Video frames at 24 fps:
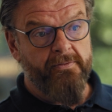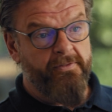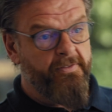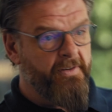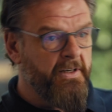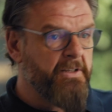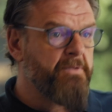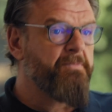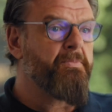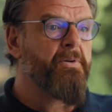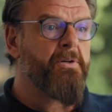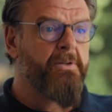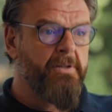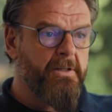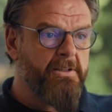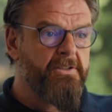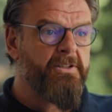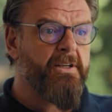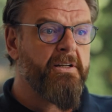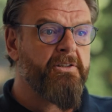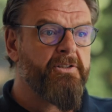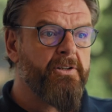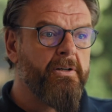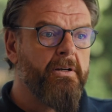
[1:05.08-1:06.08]
Facebook,
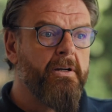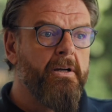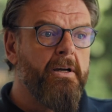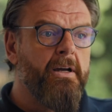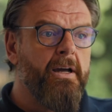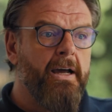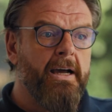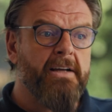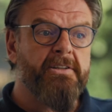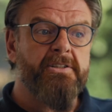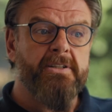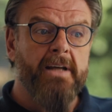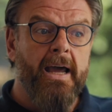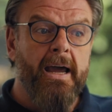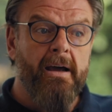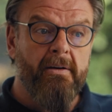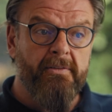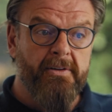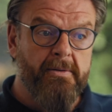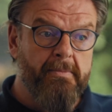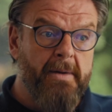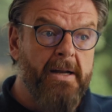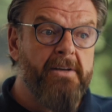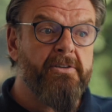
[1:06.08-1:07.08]
etc., as to how
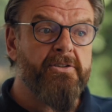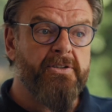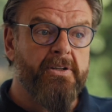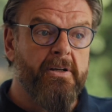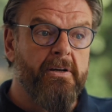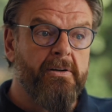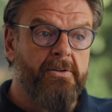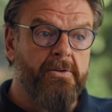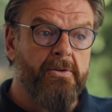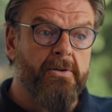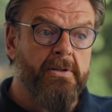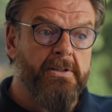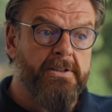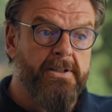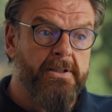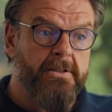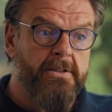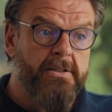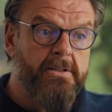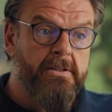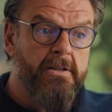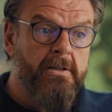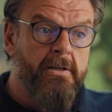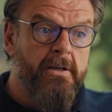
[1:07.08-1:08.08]
they manage that
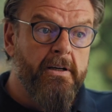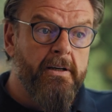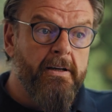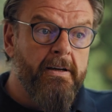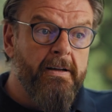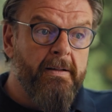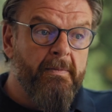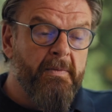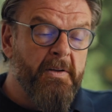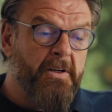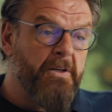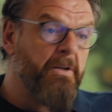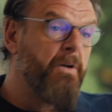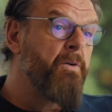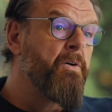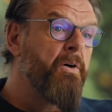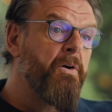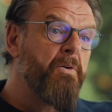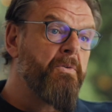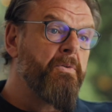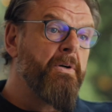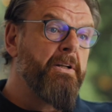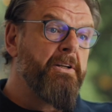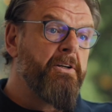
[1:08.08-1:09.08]
crisis.
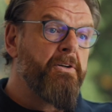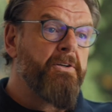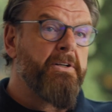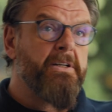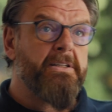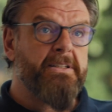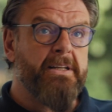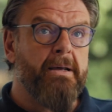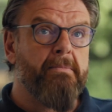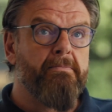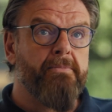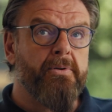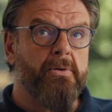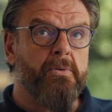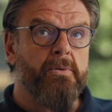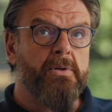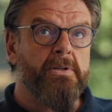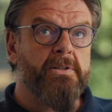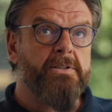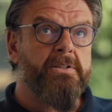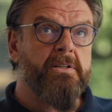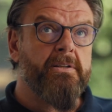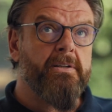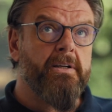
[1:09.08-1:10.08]
Really good example
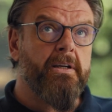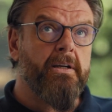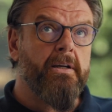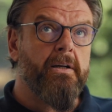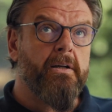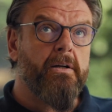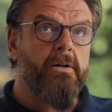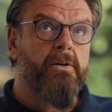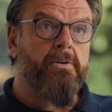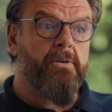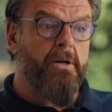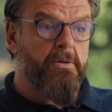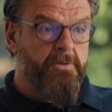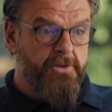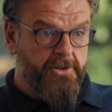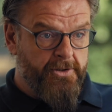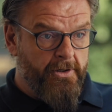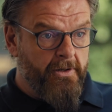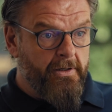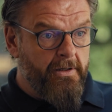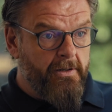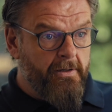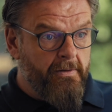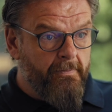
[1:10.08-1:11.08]
was the
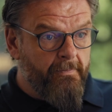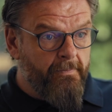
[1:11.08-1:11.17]
CrowdStrike